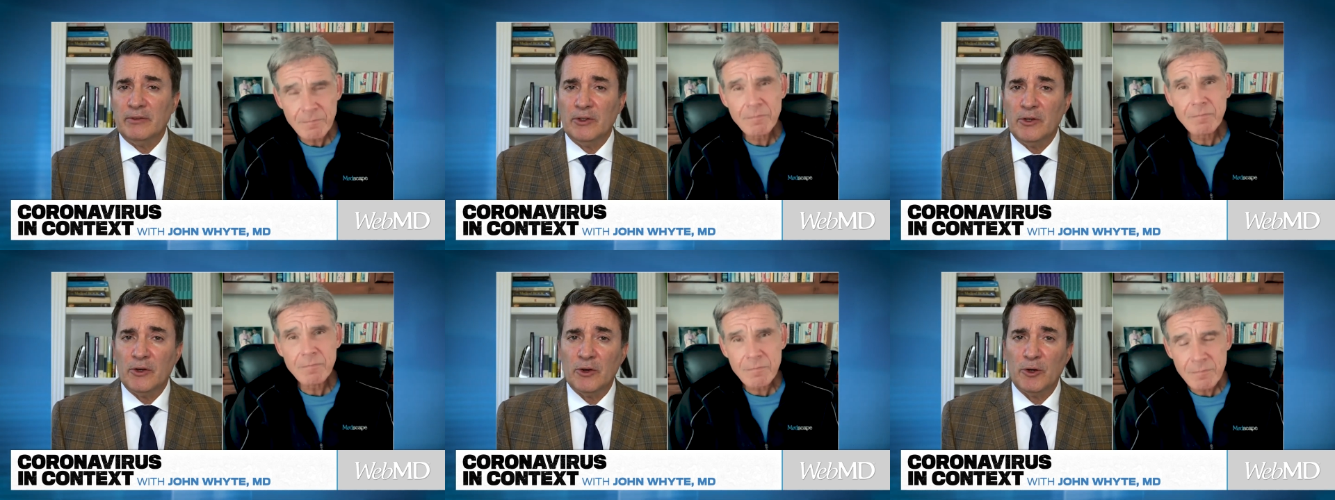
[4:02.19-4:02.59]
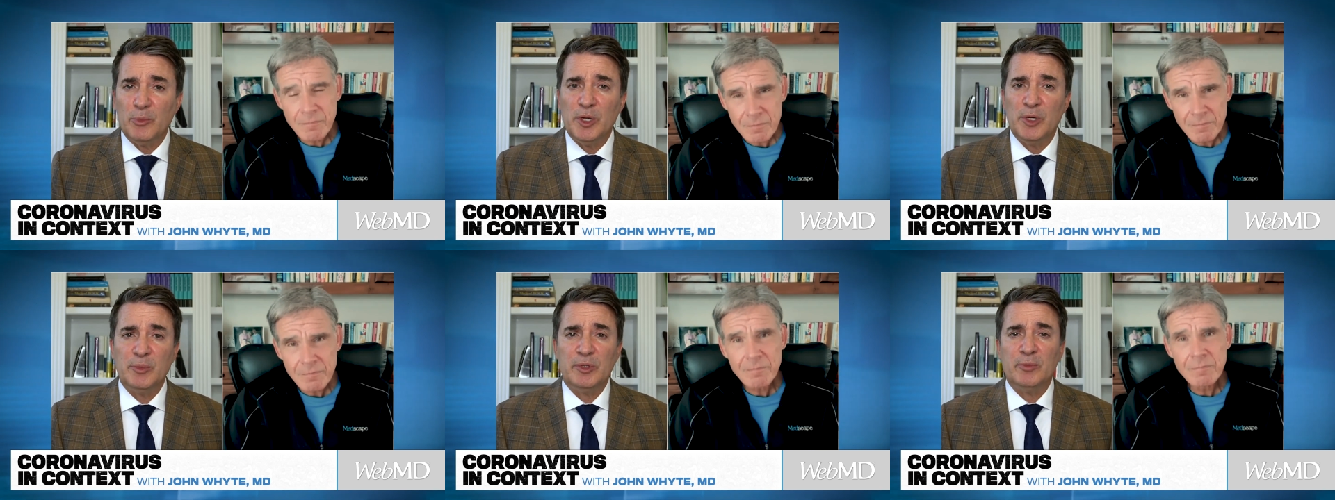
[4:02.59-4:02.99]
Speaker 1: Have you
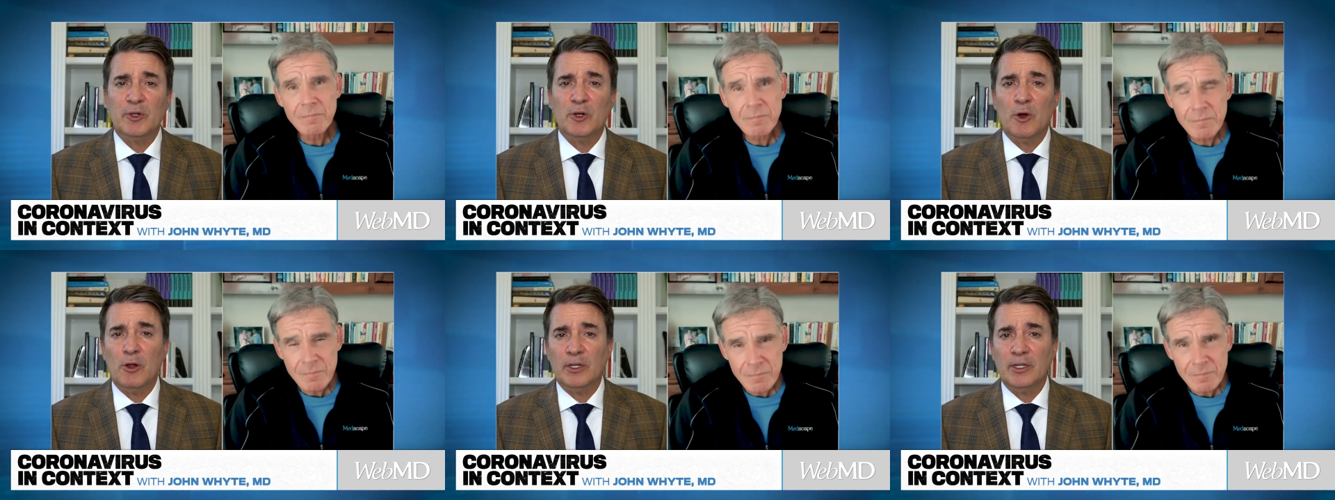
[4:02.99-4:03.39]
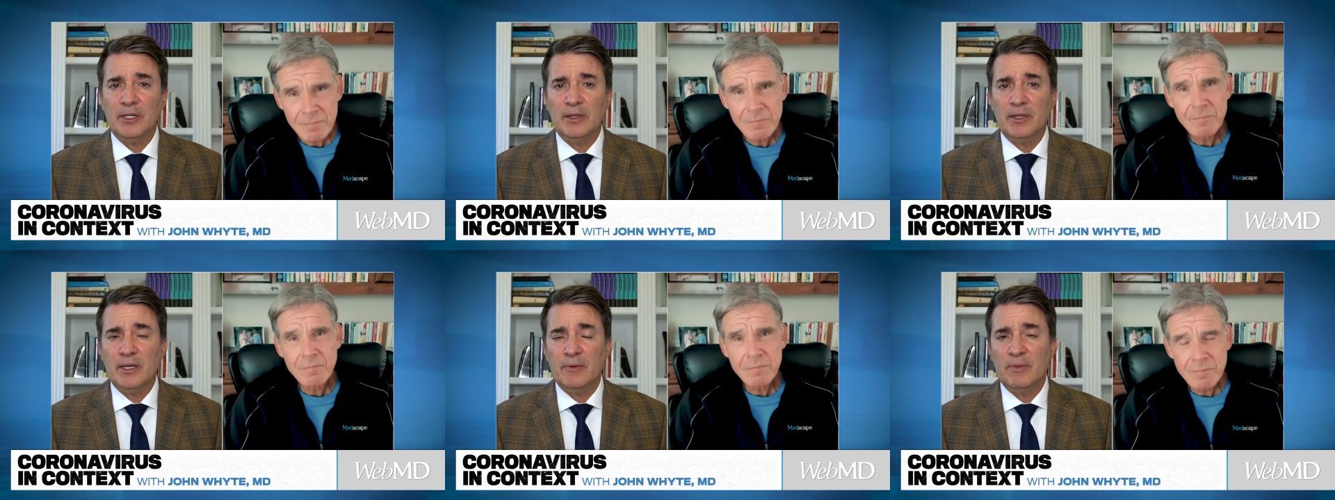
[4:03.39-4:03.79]
heard people have been
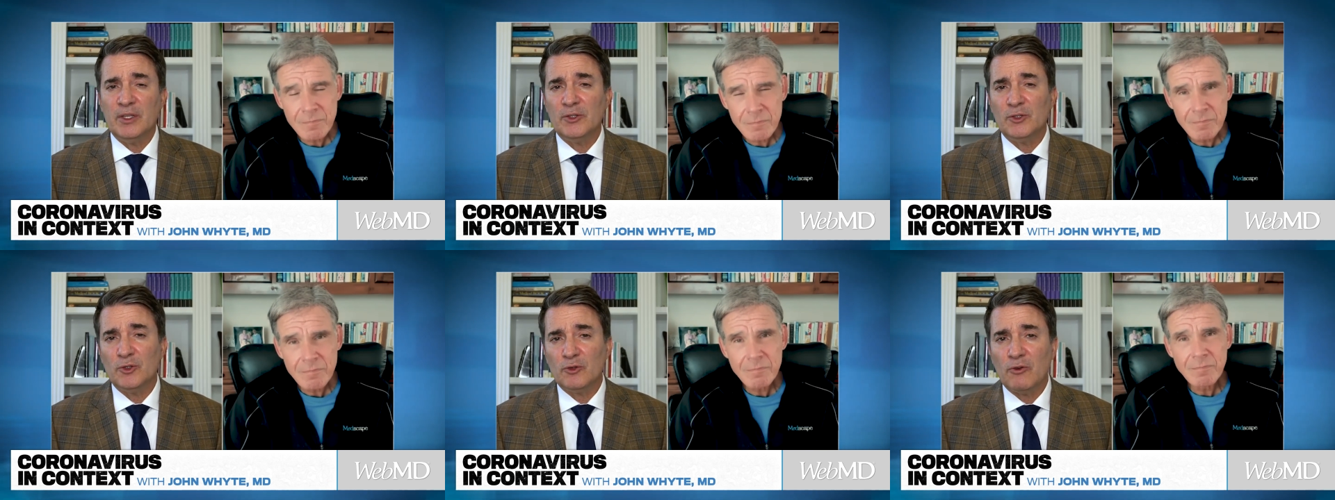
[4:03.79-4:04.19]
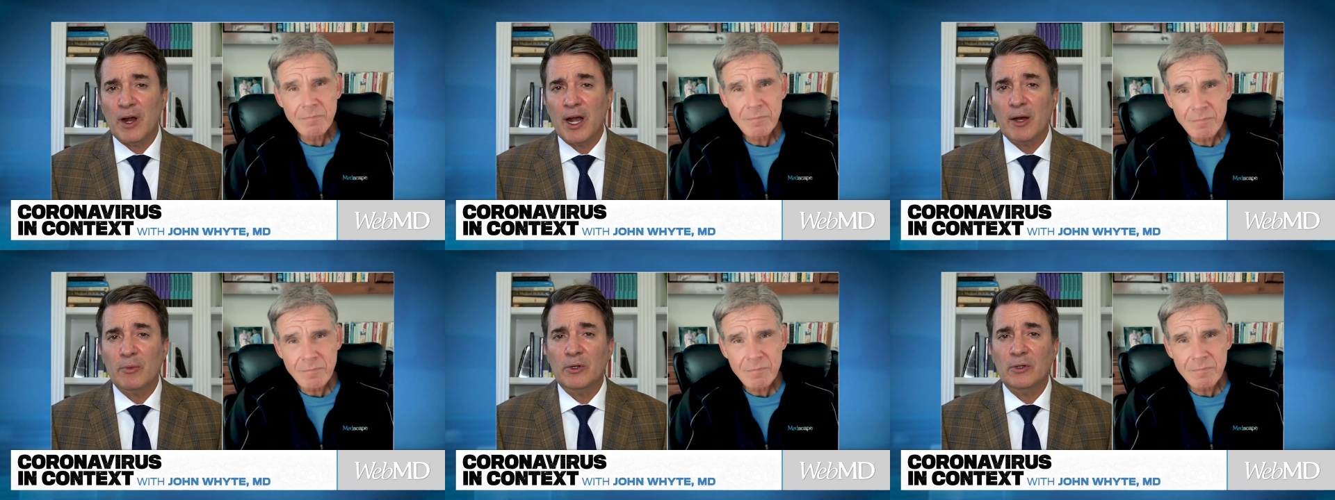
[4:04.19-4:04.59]
calling them the
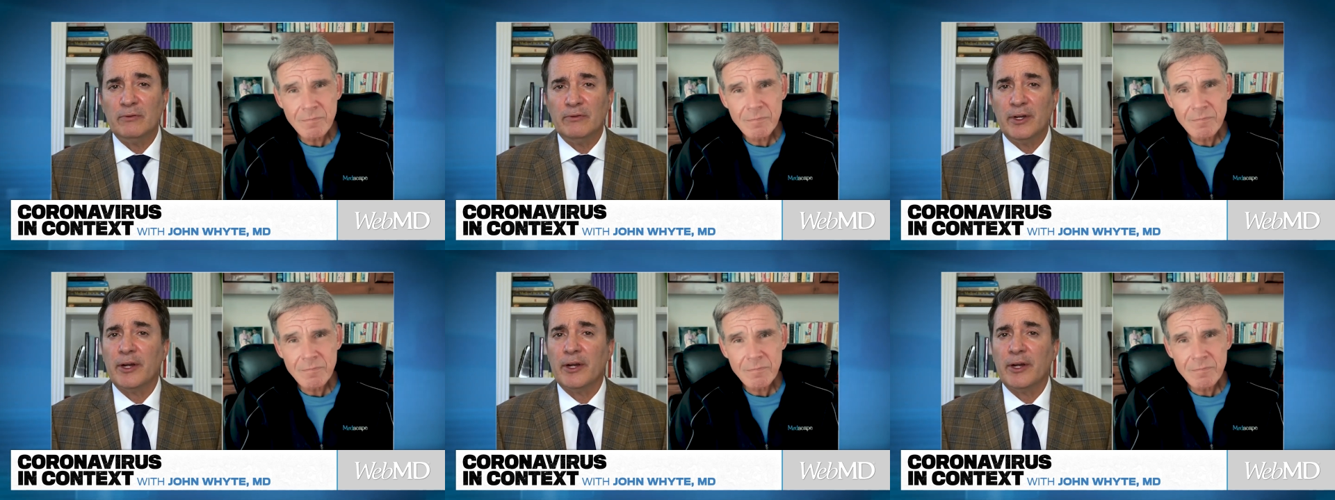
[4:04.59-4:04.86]
Scrabble